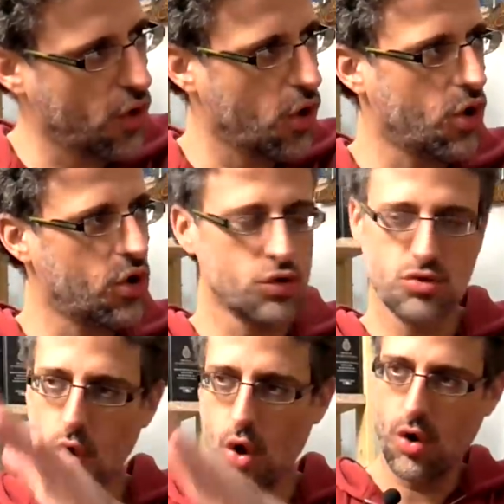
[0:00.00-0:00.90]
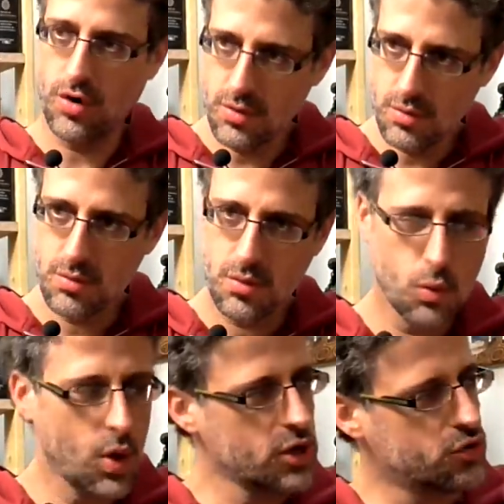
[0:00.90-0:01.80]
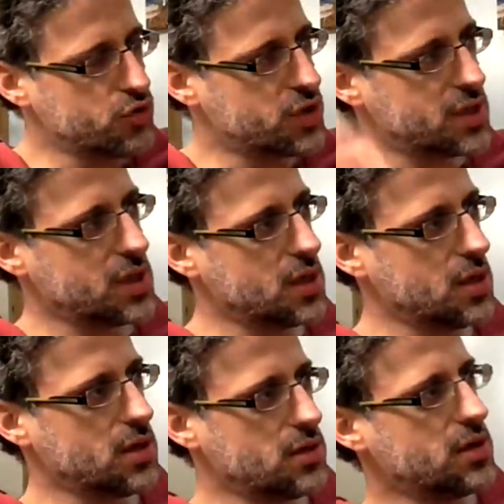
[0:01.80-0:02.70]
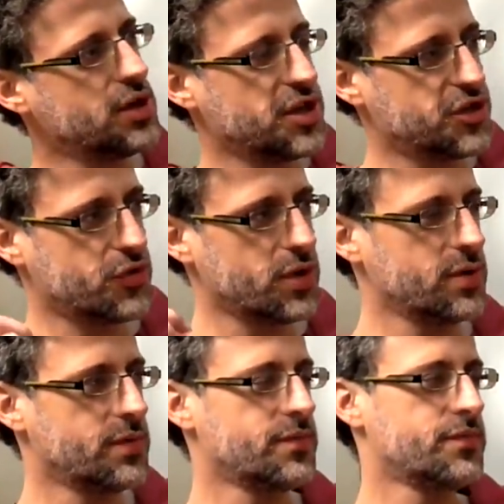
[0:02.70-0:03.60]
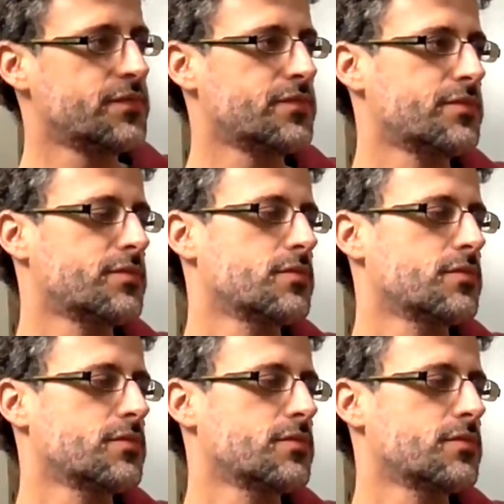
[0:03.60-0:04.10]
for Doran, what do you see in history? When I